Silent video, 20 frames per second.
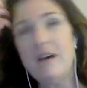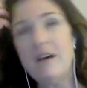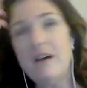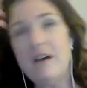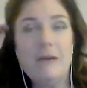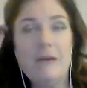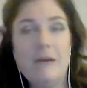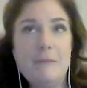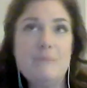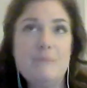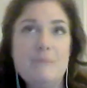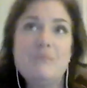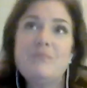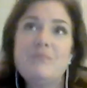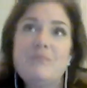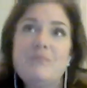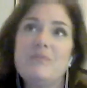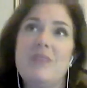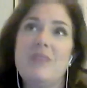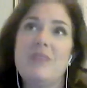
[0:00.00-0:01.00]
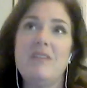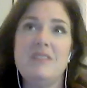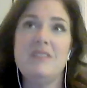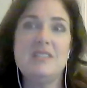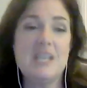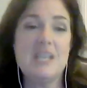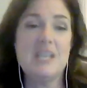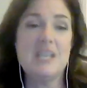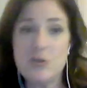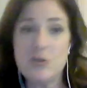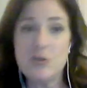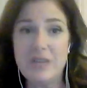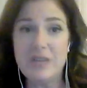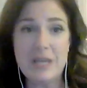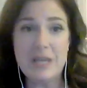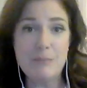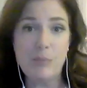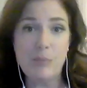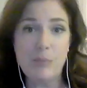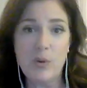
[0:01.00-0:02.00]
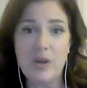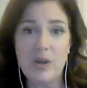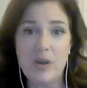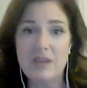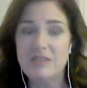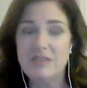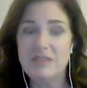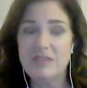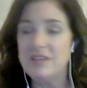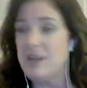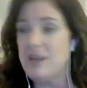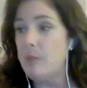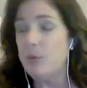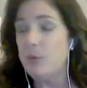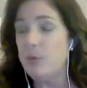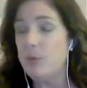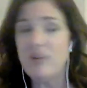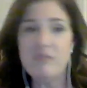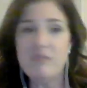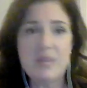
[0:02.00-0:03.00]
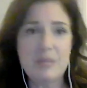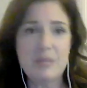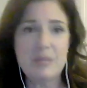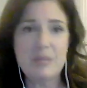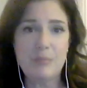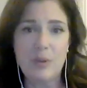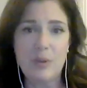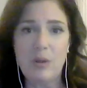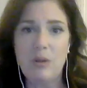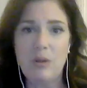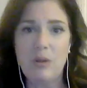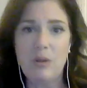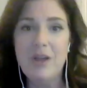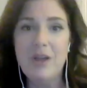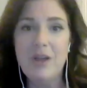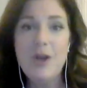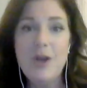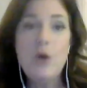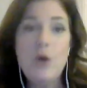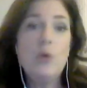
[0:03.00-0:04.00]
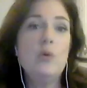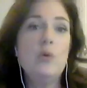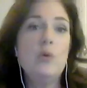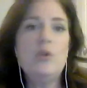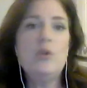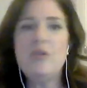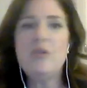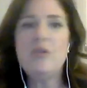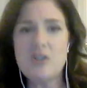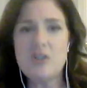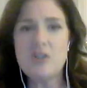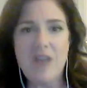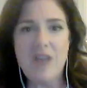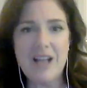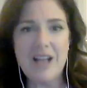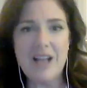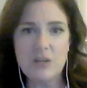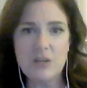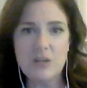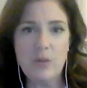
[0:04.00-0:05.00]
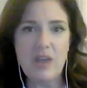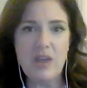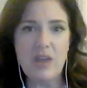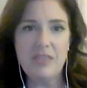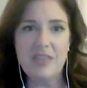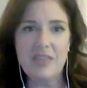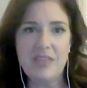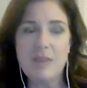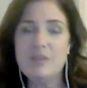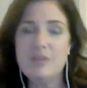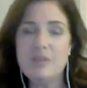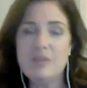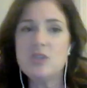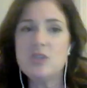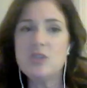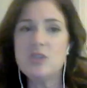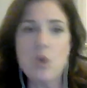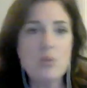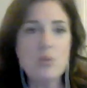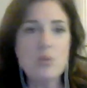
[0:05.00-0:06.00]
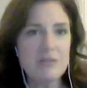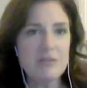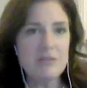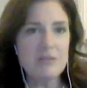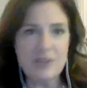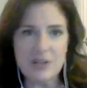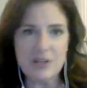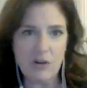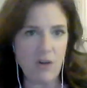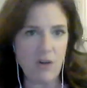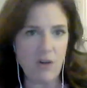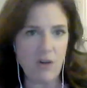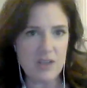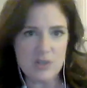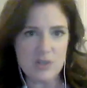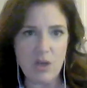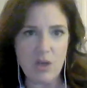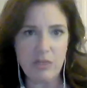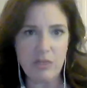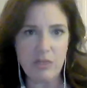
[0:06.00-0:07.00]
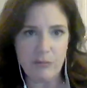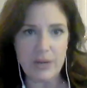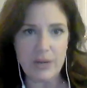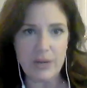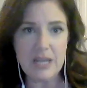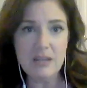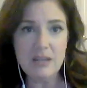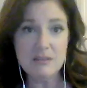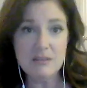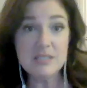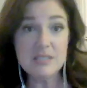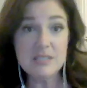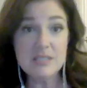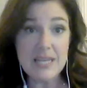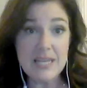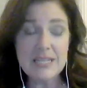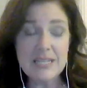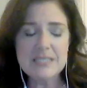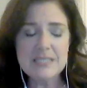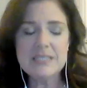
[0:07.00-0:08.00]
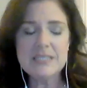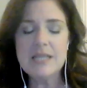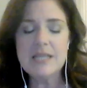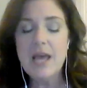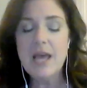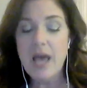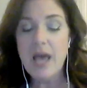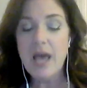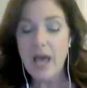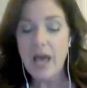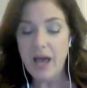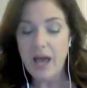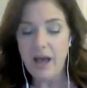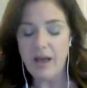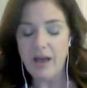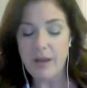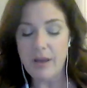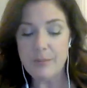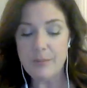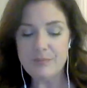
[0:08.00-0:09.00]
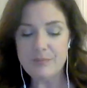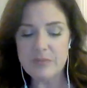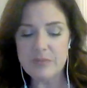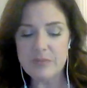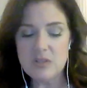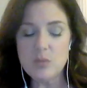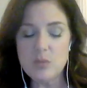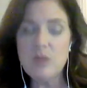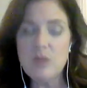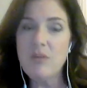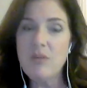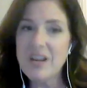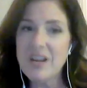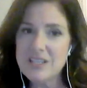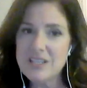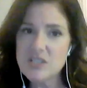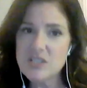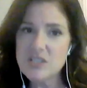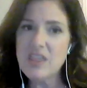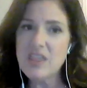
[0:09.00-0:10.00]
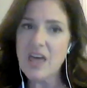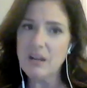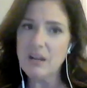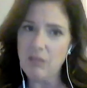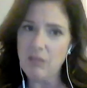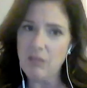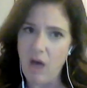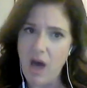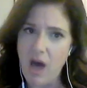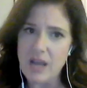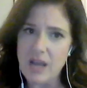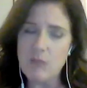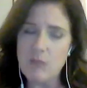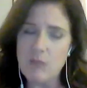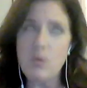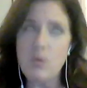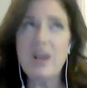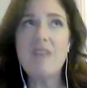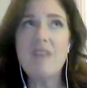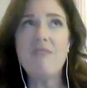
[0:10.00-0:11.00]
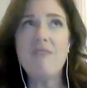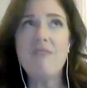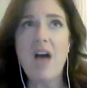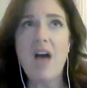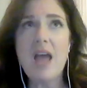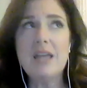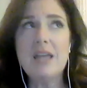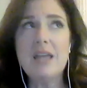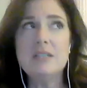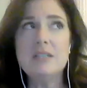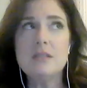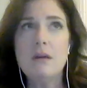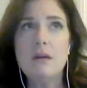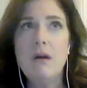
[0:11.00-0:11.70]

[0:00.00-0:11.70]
the sensory input, the number of people who they're interacting with can be so different across all three settings. So we run into that a lot. And what I find